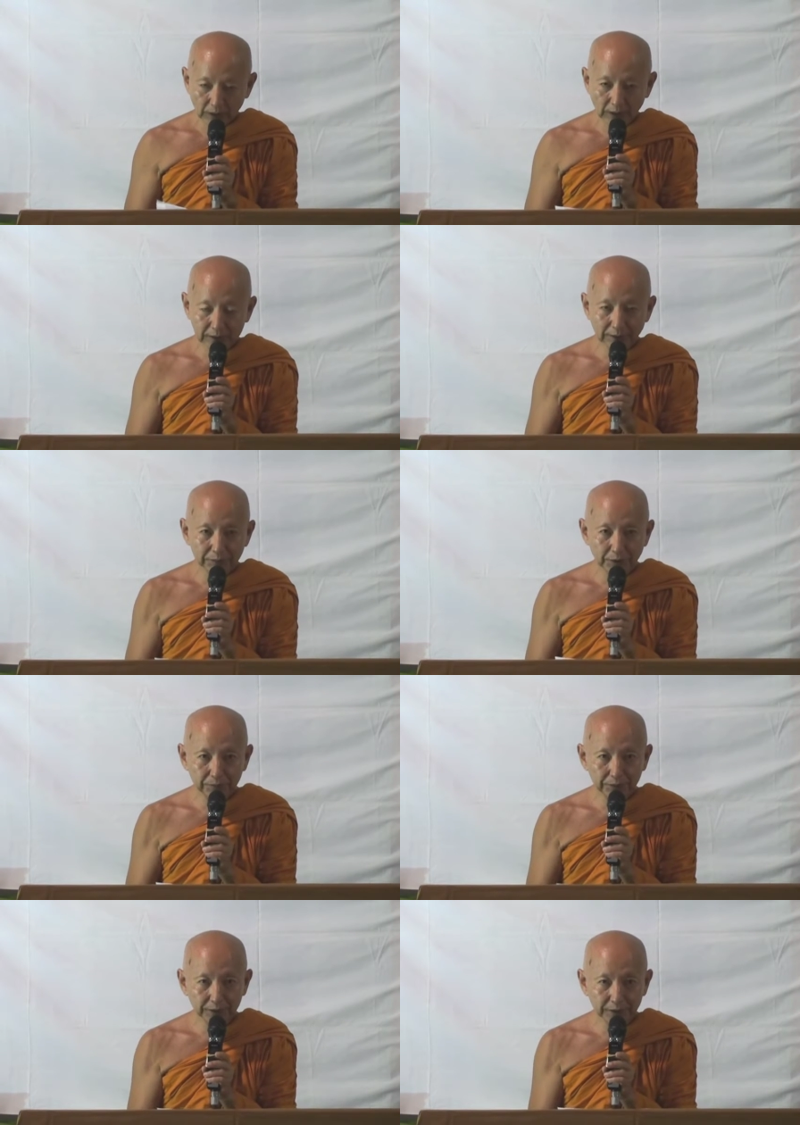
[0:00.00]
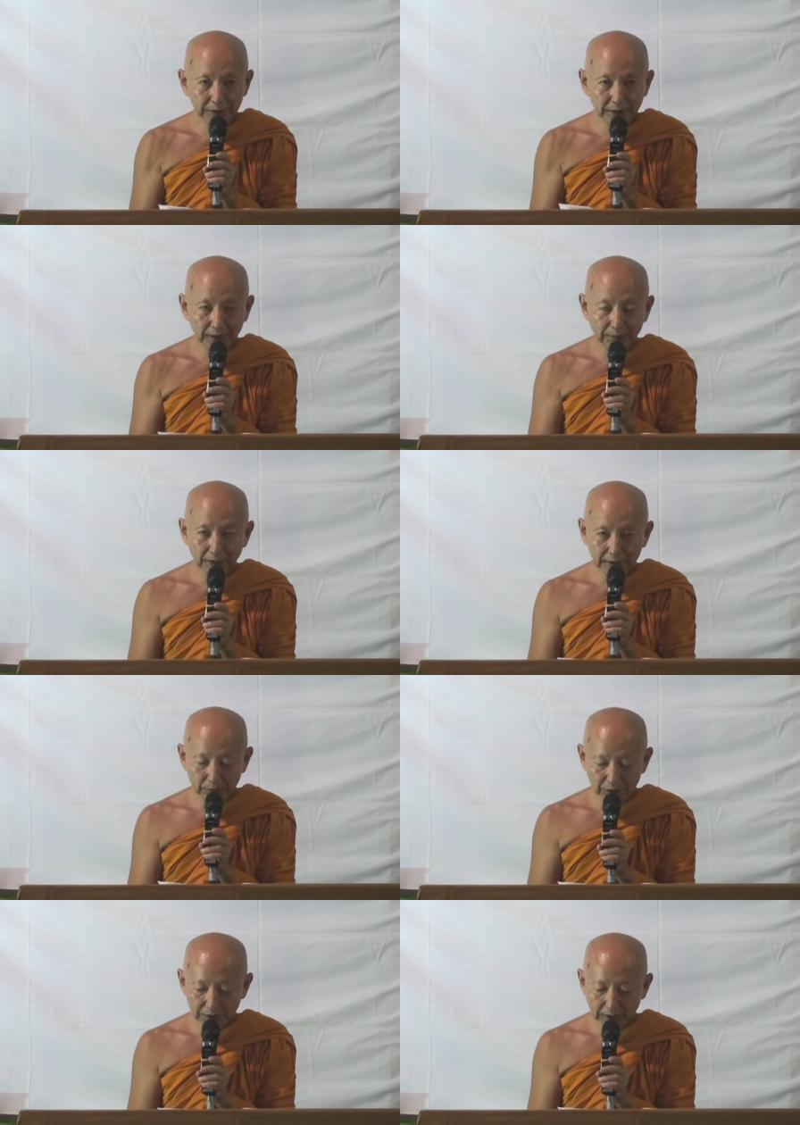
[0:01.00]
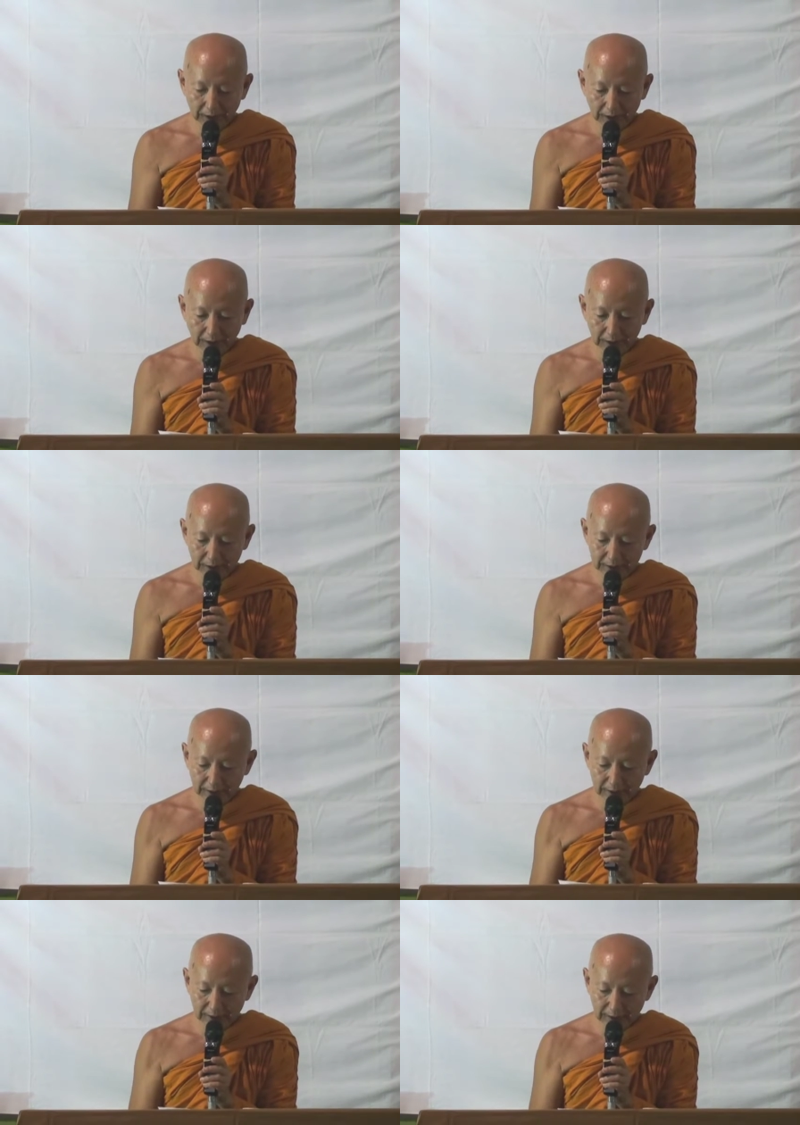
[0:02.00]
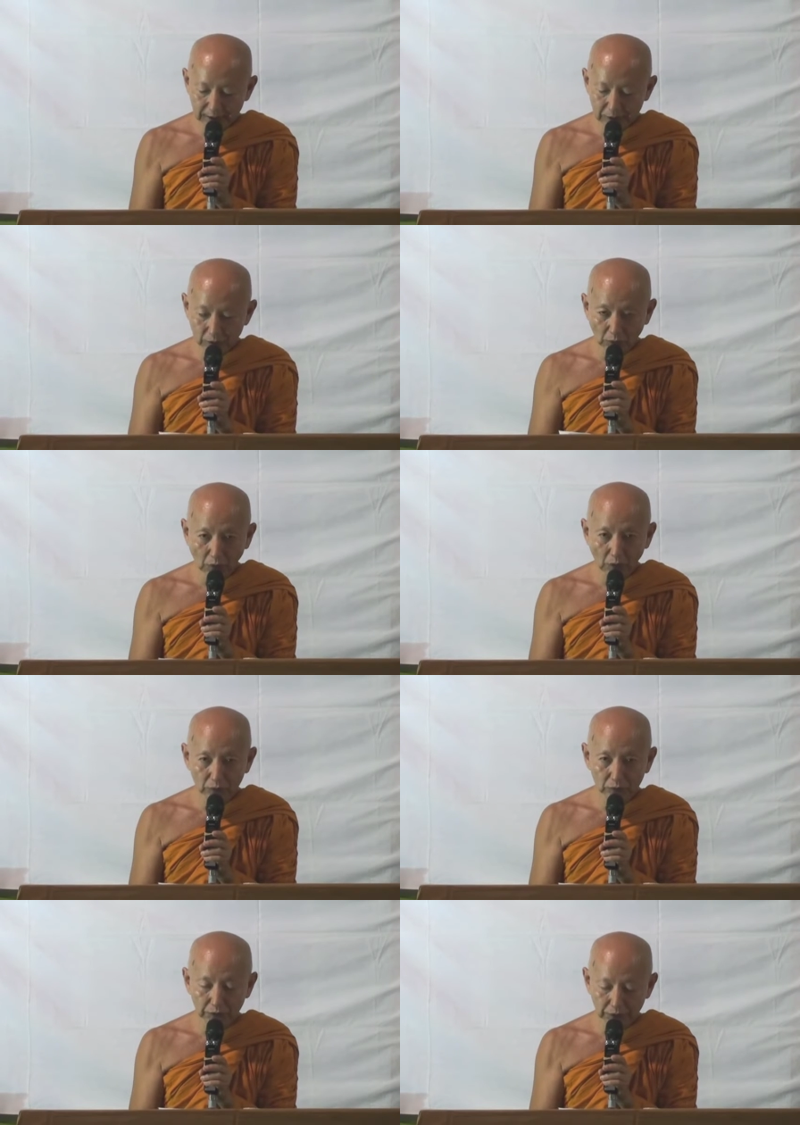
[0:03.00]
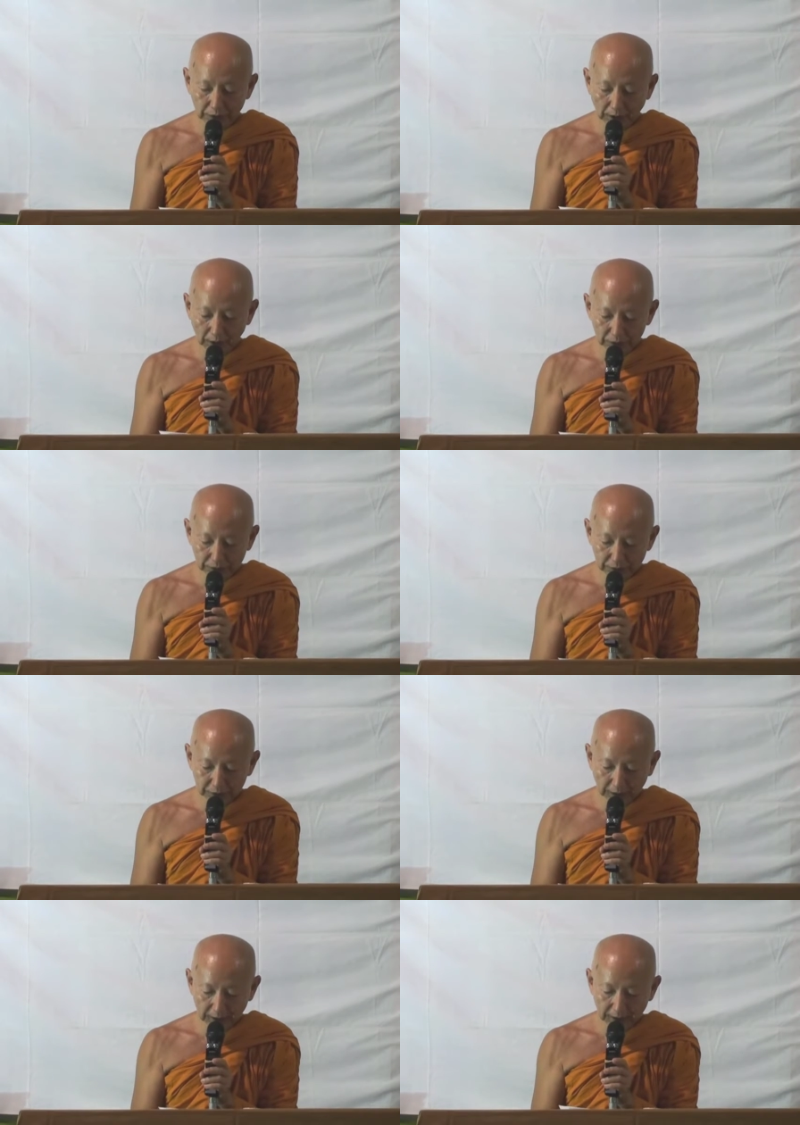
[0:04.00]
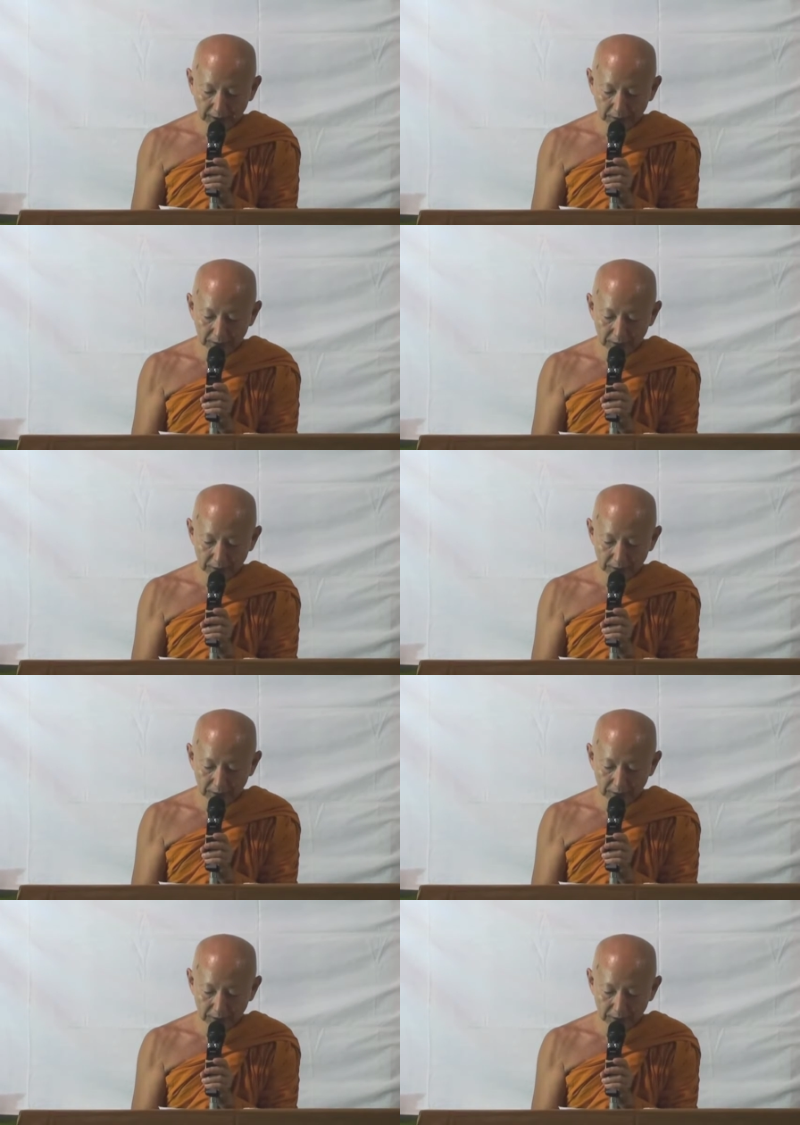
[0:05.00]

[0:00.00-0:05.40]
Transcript: now, some people they make the mistake. Uh, they say that it is wrong to indulge in jhana.